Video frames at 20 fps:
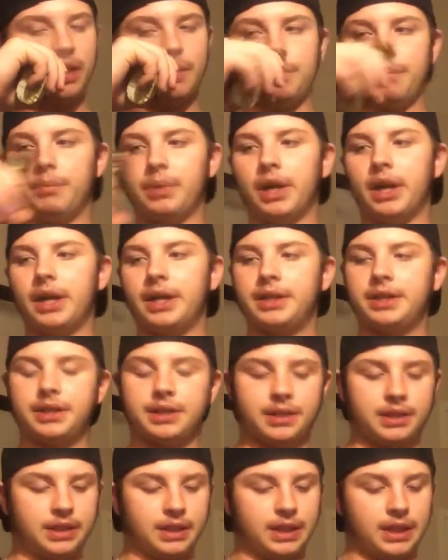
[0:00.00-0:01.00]
But
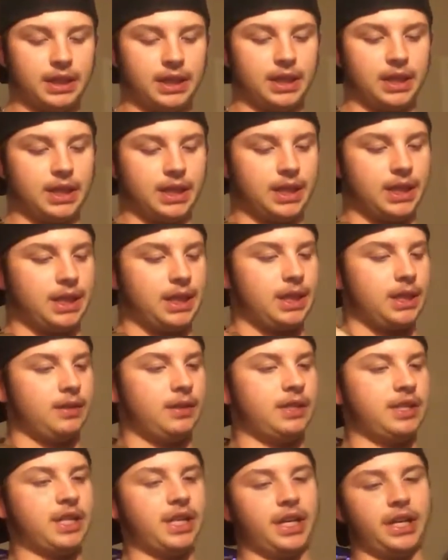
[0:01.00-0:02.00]

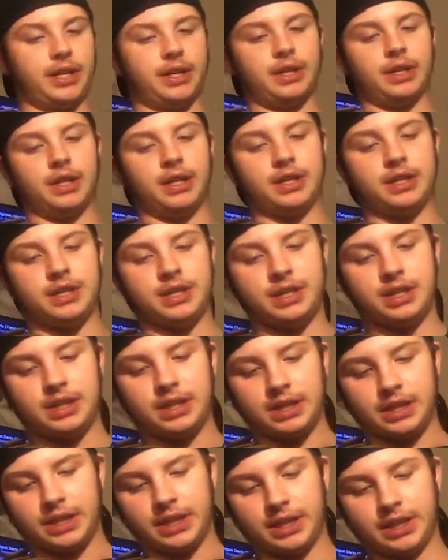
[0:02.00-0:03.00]
let's get into this.
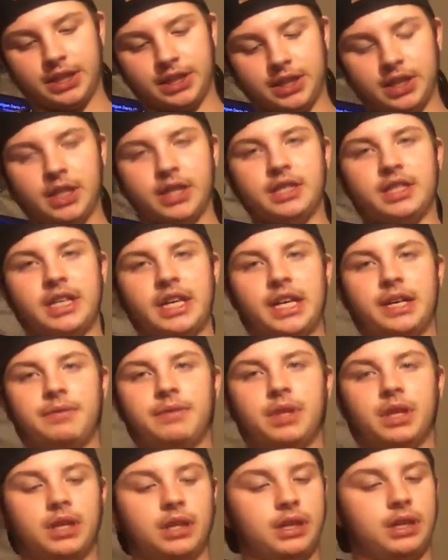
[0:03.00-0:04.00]
This does have
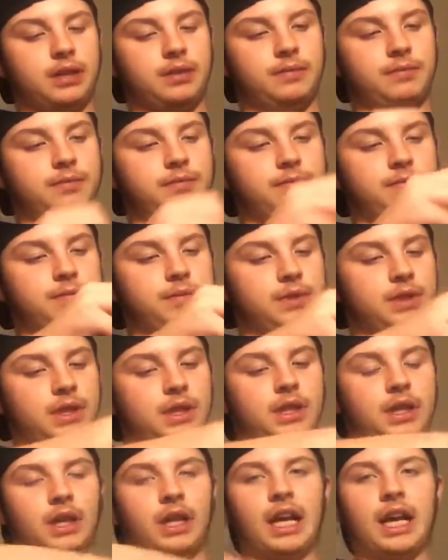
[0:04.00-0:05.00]
the
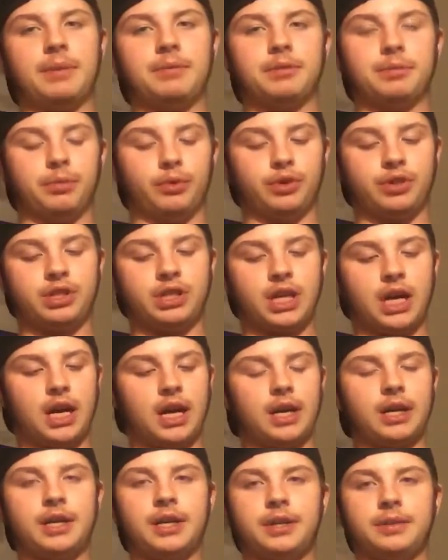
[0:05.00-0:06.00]
collapsible
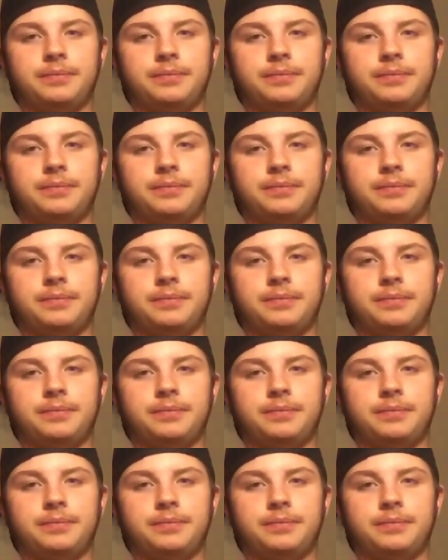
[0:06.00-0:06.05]
stock.